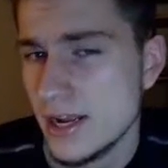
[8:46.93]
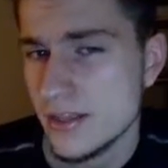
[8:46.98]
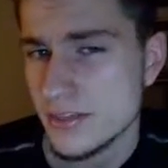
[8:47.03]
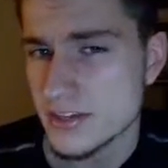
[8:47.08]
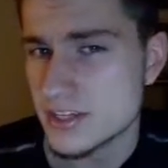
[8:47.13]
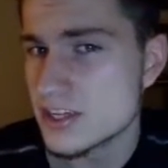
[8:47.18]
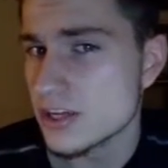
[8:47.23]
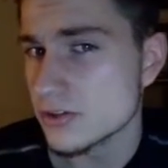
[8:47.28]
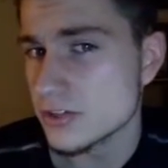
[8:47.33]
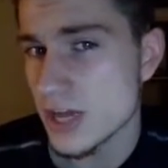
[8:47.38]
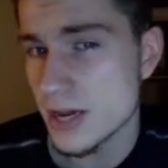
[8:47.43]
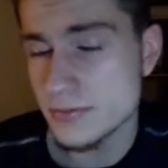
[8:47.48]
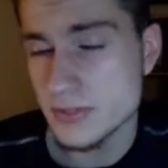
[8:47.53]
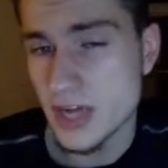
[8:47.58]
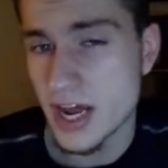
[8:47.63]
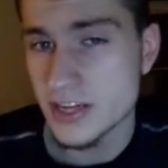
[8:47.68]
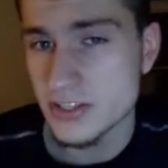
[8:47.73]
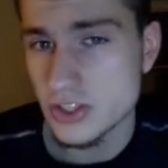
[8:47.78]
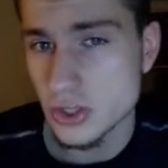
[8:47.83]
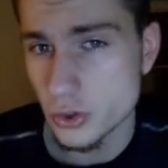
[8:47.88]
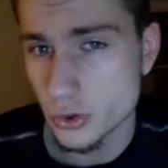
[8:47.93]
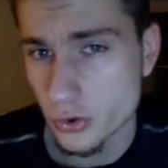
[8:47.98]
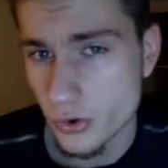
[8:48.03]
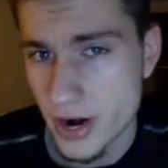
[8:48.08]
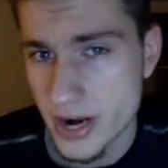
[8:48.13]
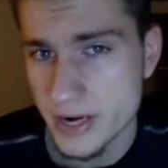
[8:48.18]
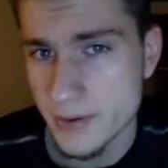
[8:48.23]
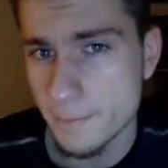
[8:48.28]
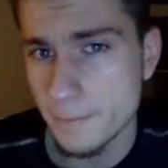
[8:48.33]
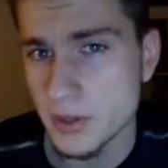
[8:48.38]
the Steel type's not so
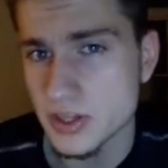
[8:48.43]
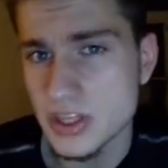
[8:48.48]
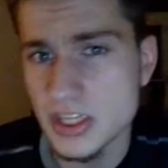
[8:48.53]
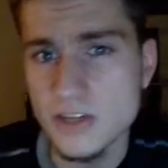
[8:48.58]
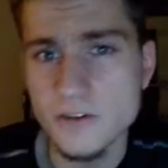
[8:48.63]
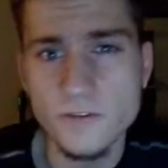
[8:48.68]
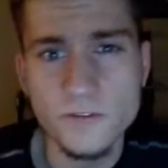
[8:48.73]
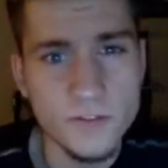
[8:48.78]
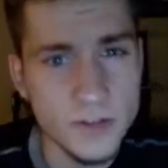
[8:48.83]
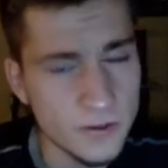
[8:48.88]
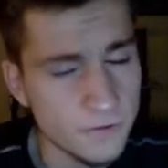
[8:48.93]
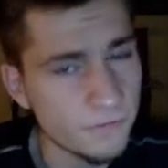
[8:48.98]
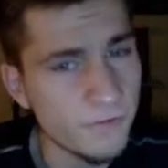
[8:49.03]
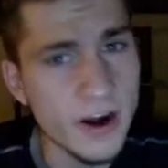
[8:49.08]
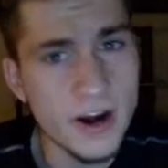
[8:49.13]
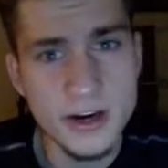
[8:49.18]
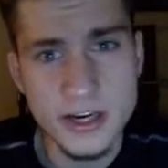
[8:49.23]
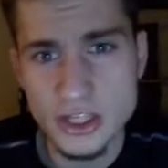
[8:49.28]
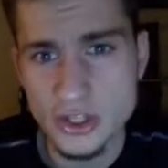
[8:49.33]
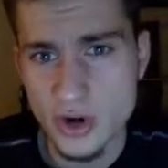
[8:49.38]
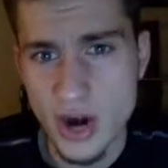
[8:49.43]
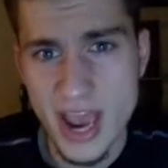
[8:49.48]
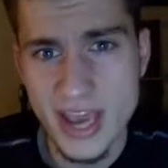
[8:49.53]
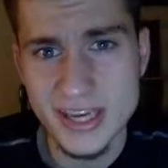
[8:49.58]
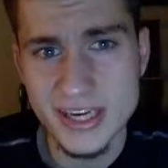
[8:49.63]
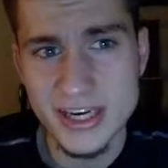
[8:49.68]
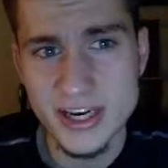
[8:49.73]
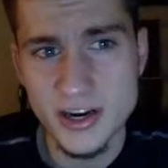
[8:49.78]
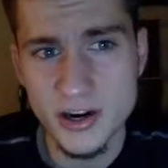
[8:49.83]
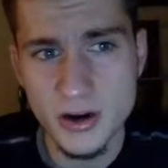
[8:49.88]
great, but this Fairy
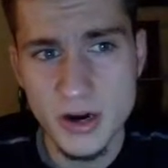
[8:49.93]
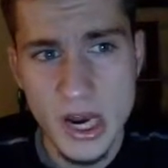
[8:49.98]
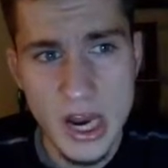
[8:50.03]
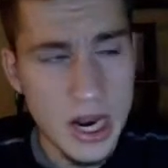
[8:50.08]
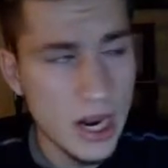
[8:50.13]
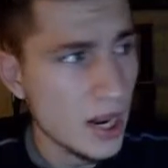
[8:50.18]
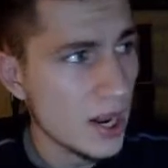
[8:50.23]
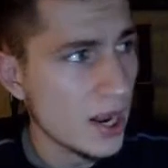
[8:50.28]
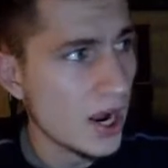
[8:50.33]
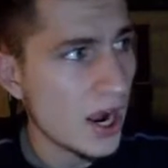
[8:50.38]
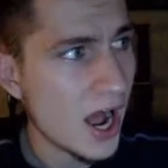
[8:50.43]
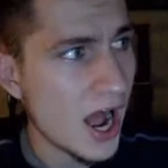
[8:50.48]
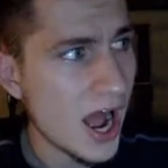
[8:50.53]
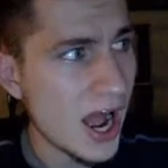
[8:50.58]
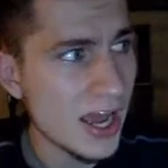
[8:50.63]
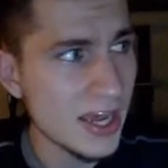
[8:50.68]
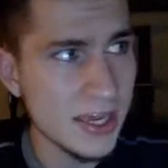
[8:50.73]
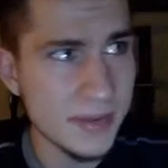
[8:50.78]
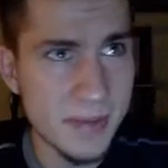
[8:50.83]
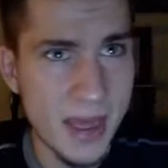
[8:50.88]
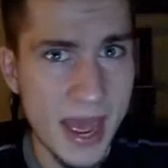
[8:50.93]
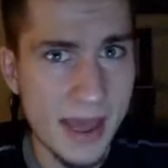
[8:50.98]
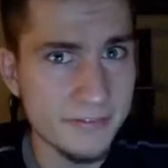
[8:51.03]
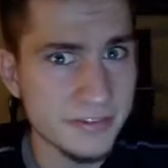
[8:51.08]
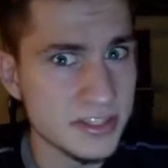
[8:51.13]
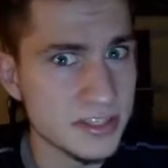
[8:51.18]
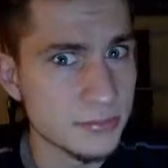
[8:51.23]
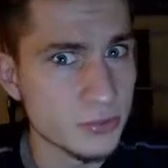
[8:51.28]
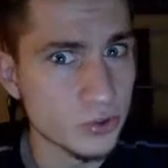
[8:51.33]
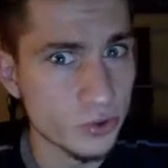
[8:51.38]
Dragon here, I am having
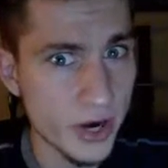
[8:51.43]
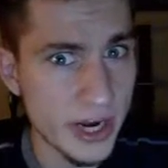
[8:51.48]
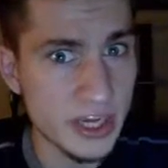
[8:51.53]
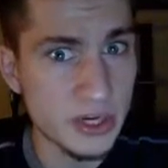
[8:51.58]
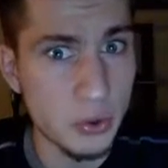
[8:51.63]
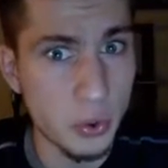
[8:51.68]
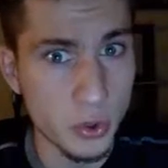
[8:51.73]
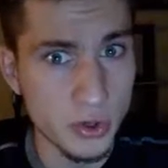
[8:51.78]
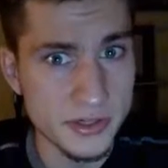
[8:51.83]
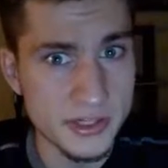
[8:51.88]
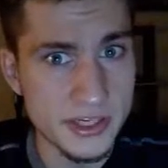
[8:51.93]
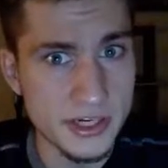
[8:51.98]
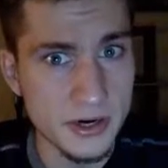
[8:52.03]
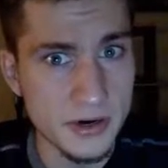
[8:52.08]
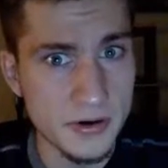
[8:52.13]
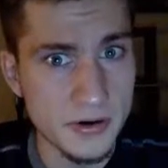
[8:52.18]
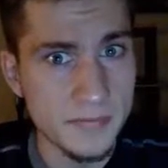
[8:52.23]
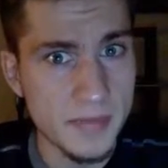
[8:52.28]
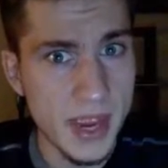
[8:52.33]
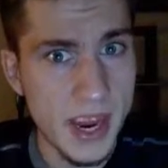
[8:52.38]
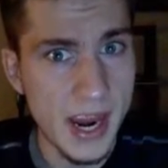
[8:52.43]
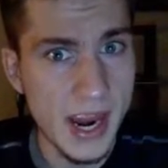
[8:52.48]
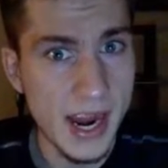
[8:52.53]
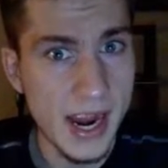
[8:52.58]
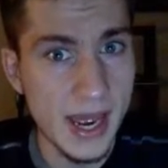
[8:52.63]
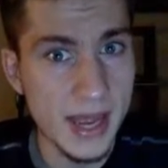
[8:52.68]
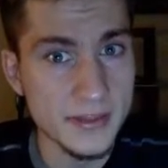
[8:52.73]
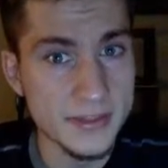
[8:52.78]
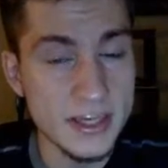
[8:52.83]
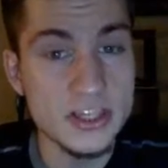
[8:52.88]
some great cores here.
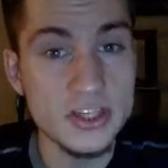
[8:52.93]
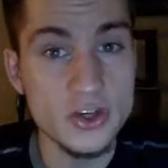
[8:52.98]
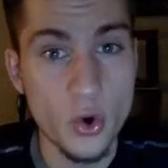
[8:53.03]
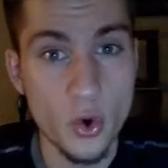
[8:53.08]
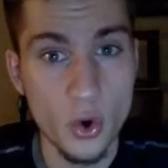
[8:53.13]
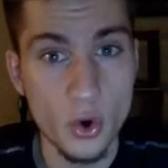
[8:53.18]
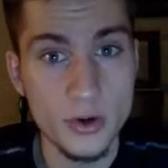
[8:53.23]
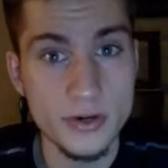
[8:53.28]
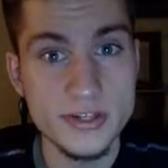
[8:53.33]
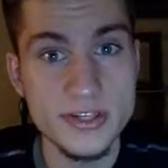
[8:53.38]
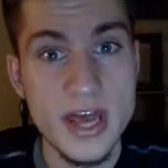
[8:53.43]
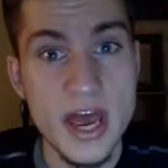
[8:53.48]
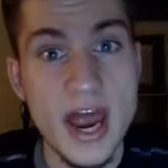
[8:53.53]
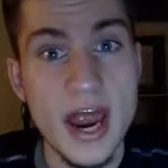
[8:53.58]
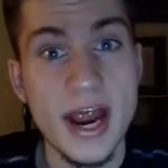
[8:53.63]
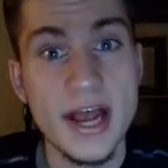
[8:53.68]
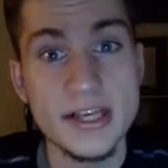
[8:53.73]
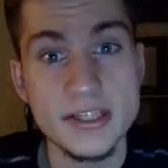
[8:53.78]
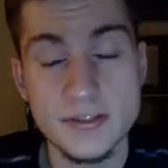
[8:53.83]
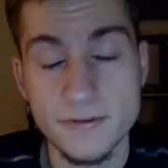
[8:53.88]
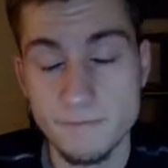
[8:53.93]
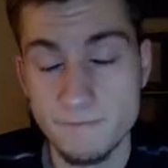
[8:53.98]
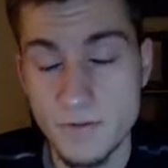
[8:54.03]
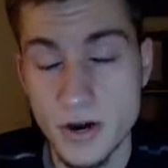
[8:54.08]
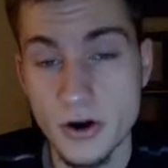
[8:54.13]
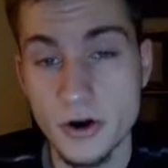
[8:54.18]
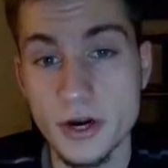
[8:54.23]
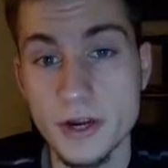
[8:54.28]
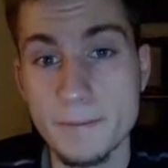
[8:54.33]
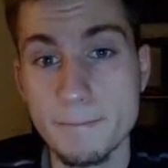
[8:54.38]
And these cores have some
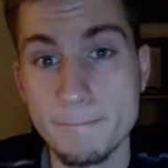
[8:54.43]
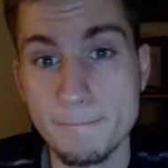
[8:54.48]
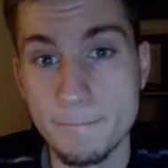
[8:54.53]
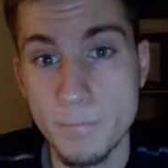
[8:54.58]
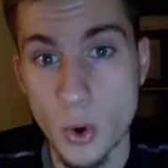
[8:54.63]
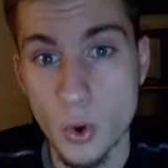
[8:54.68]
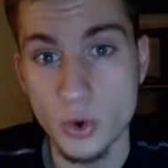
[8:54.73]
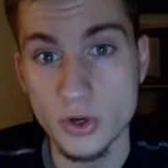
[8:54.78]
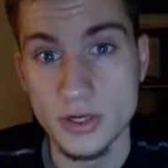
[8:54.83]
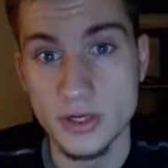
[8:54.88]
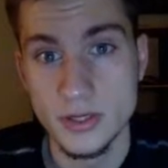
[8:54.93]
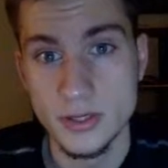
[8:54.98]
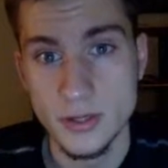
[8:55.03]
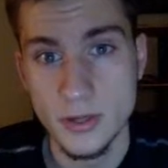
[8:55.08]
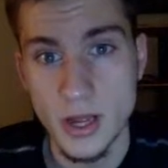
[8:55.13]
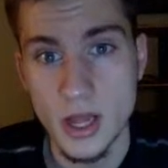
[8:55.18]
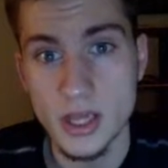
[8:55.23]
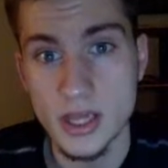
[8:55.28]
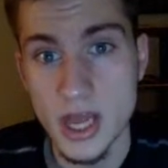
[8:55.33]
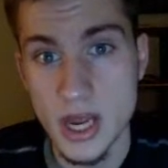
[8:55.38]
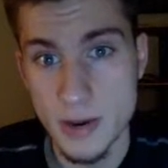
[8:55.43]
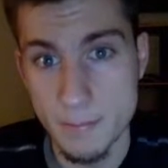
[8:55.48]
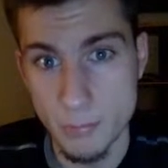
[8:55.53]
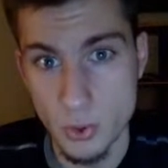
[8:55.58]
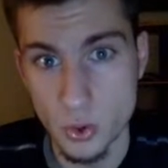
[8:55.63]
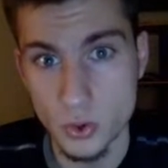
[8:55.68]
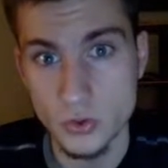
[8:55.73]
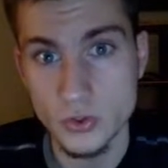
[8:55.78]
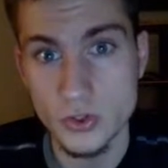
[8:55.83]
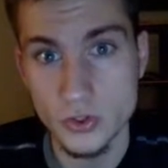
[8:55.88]
very bulk, a lot of
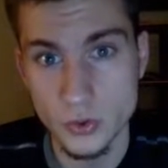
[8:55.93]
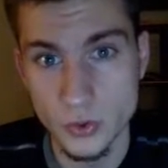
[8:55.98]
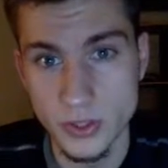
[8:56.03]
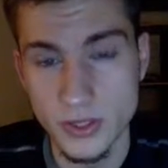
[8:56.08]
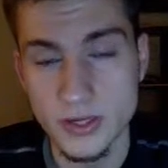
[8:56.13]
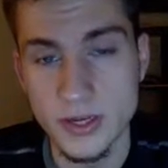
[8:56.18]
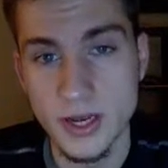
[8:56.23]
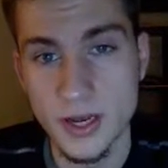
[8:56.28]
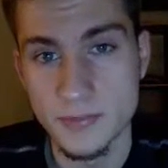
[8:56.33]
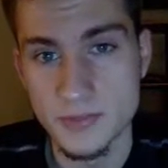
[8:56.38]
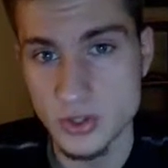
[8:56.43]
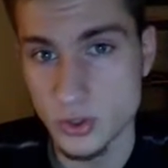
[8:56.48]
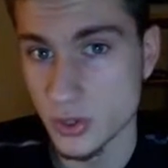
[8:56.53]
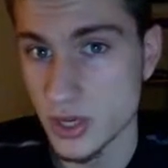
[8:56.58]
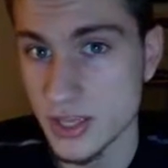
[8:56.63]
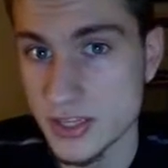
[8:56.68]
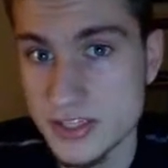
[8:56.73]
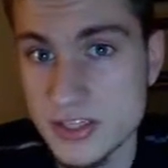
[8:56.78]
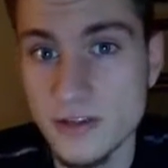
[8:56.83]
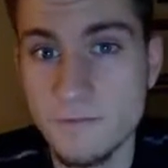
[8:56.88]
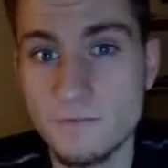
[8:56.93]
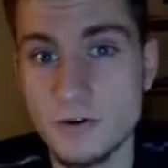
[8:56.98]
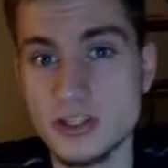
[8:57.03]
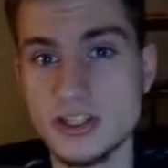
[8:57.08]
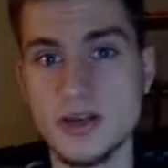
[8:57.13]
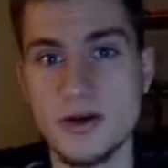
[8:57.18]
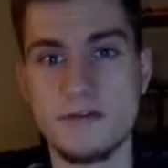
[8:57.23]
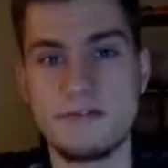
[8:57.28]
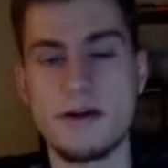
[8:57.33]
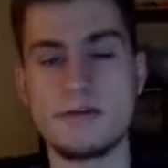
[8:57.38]
bulk to it. So again, this is the first
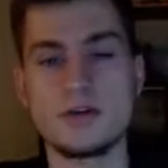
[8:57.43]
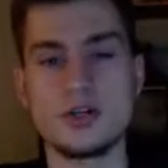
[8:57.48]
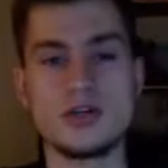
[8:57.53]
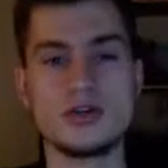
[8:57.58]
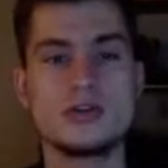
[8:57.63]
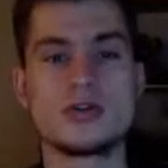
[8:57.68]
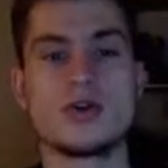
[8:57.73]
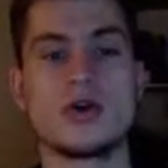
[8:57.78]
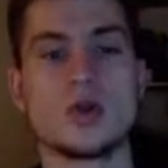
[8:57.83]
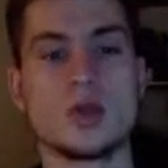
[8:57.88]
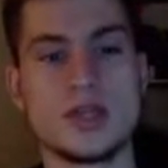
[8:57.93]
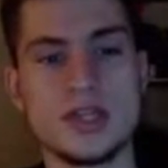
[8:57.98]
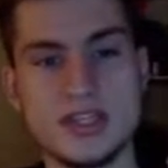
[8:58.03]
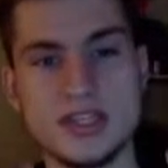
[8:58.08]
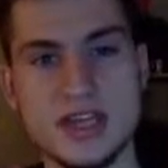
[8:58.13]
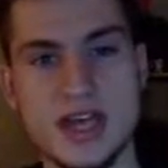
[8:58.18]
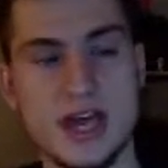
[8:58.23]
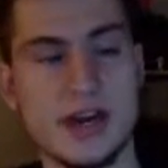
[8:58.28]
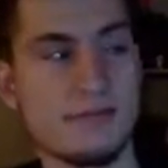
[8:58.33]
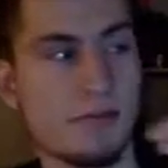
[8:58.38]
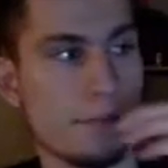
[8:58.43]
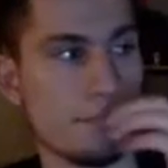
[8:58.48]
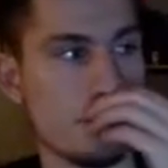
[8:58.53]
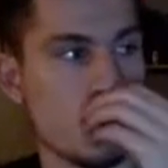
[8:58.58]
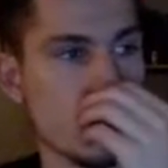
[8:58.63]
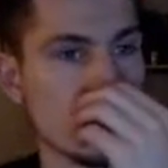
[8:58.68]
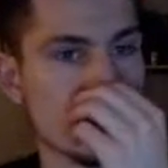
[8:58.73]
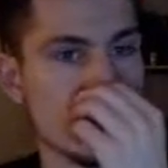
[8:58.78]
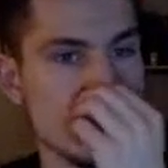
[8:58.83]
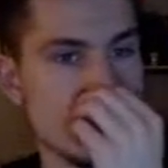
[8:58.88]
time I've ever used this kind of a
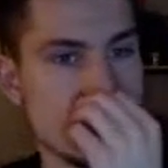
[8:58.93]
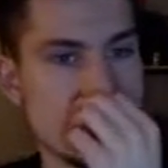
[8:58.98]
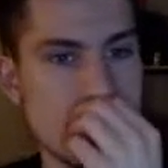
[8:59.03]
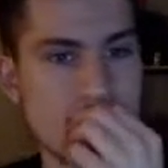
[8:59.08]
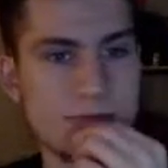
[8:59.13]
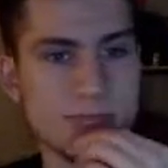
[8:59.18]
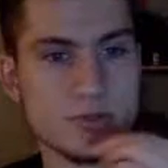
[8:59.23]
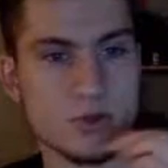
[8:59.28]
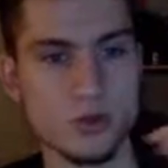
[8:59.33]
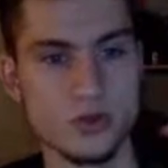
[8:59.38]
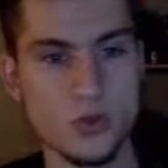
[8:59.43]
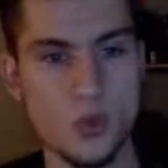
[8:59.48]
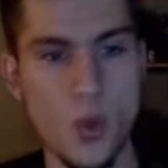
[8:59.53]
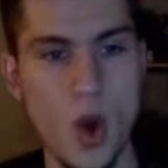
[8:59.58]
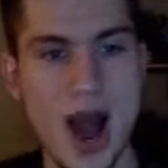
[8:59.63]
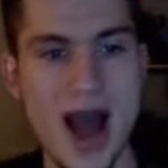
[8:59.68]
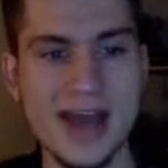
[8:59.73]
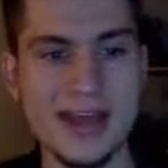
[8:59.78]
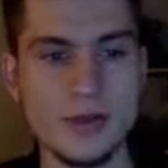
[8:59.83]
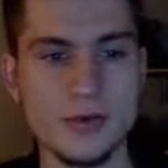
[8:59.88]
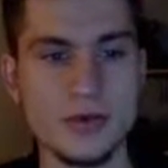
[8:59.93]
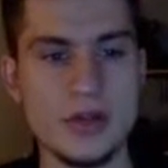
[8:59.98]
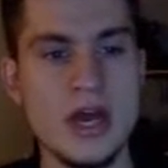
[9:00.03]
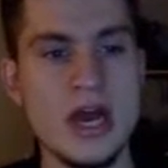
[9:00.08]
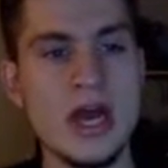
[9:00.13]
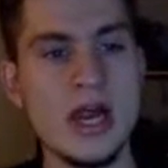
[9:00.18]
bulky team, so it's wild.